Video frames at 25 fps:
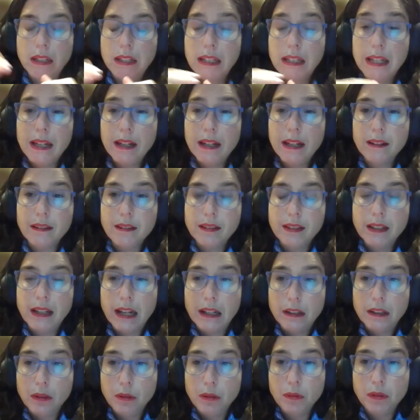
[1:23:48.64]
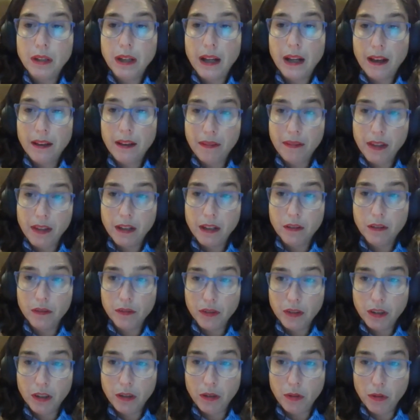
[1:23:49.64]
legal status as the
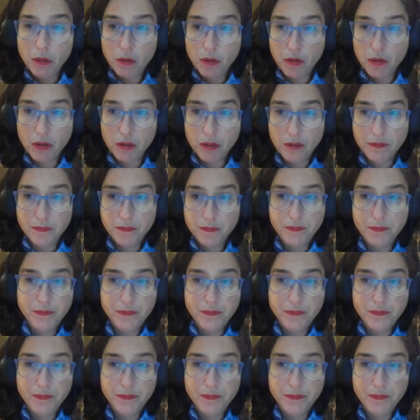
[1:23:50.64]
Constitution.